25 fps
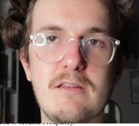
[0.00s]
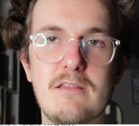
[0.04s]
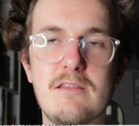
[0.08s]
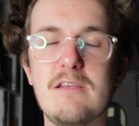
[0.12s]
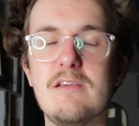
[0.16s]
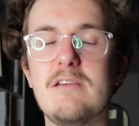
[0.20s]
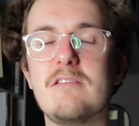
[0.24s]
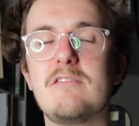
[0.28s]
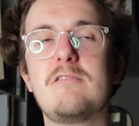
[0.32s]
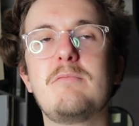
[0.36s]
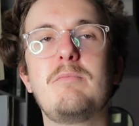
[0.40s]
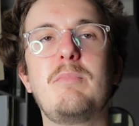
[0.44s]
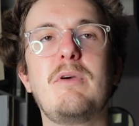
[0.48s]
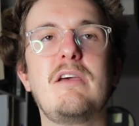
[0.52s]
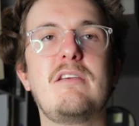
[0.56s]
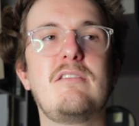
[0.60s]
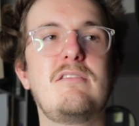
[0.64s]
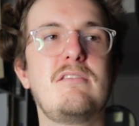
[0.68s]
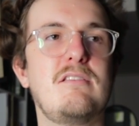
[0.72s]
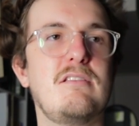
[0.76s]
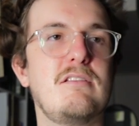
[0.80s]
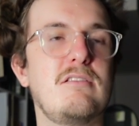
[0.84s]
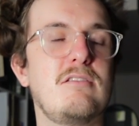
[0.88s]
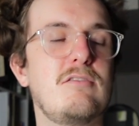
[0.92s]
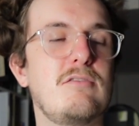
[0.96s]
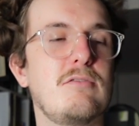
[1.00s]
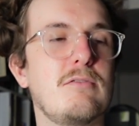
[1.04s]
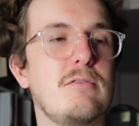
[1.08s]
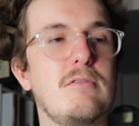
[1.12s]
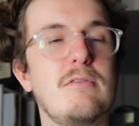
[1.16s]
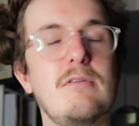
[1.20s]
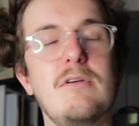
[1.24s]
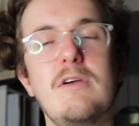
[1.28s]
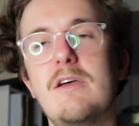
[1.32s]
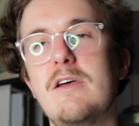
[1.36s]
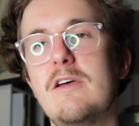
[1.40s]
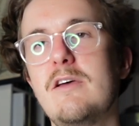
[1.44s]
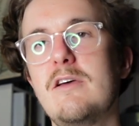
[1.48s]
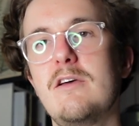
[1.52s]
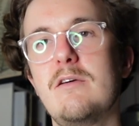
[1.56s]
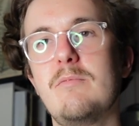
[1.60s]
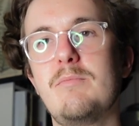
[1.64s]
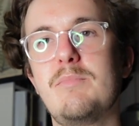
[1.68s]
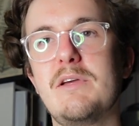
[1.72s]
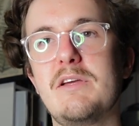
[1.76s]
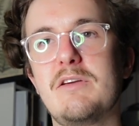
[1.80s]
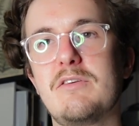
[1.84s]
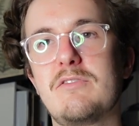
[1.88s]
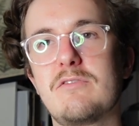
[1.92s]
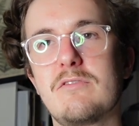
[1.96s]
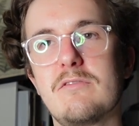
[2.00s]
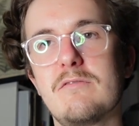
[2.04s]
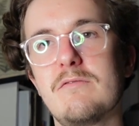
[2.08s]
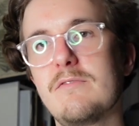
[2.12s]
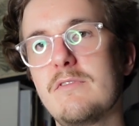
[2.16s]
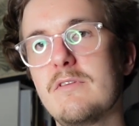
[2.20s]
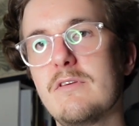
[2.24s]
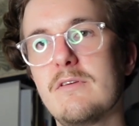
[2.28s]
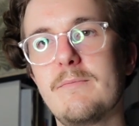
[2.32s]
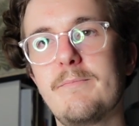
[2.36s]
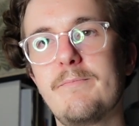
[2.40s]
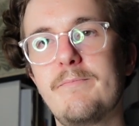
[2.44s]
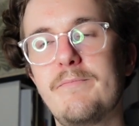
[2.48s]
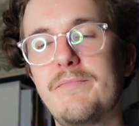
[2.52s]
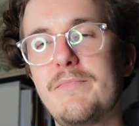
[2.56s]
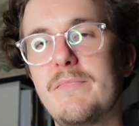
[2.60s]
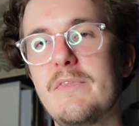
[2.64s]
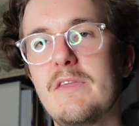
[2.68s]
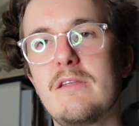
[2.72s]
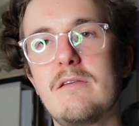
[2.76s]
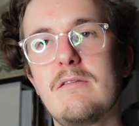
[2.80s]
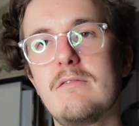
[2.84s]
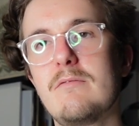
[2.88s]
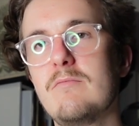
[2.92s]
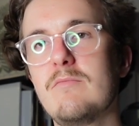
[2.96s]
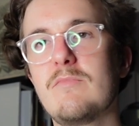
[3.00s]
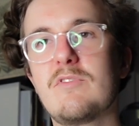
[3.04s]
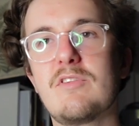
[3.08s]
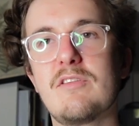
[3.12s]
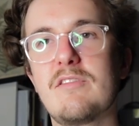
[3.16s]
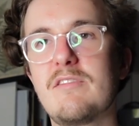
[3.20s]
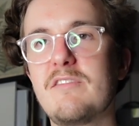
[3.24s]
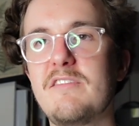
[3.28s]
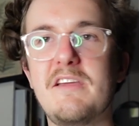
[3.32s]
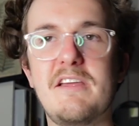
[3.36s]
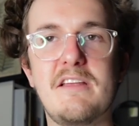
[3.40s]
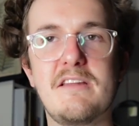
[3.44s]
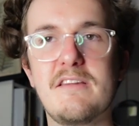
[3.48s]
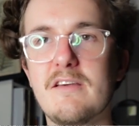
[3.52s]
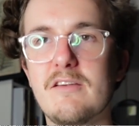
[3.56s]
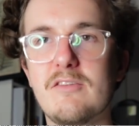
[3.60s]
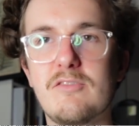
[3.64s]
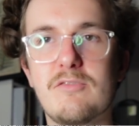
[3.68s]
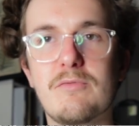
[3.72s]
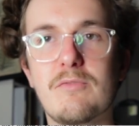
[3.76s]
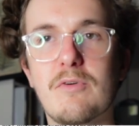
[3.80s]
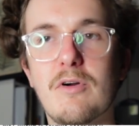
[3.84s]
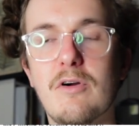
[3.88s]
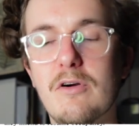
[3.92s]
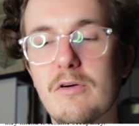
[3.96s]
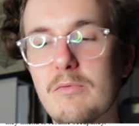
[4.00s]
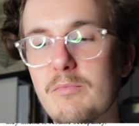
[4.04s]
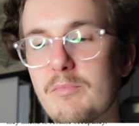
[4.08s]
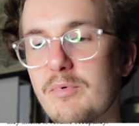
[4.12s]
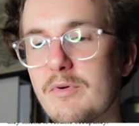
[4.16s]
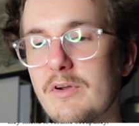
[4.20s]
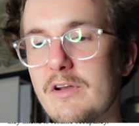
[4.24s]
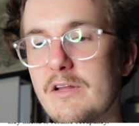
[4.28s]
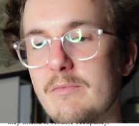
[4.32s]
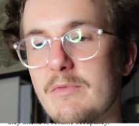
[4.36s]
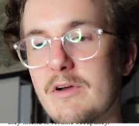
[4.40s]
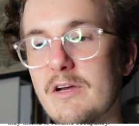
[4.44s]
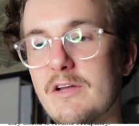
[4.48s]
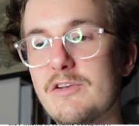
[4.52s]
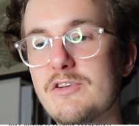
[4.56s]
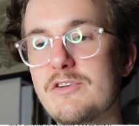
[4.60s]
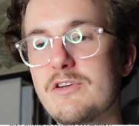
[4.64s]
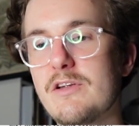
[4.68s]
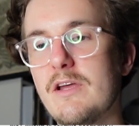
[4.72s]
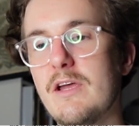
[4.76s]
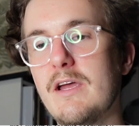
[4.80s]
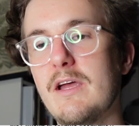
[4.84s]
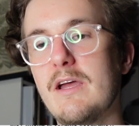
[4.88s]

the asbestos or a picture of the thing that's wrong, pretty much.